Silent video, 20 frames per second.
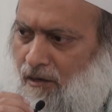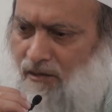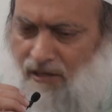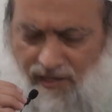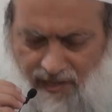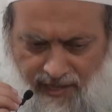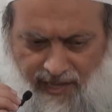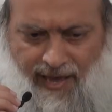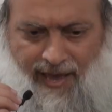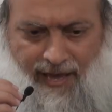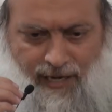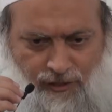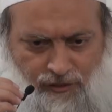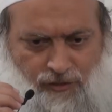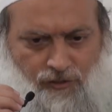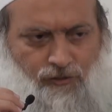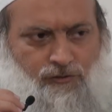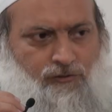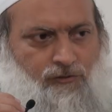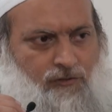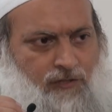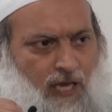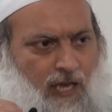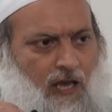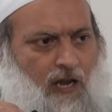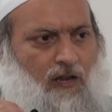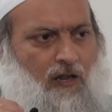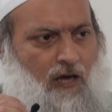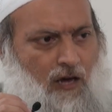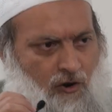did the angels
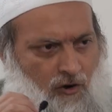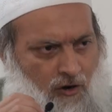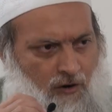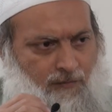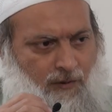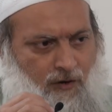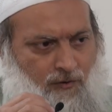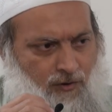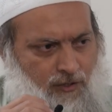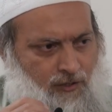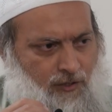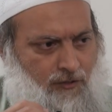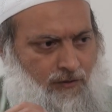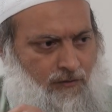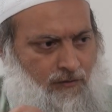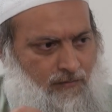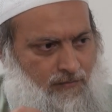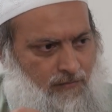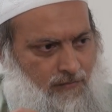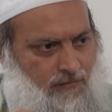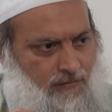say Allahu Akbar with you?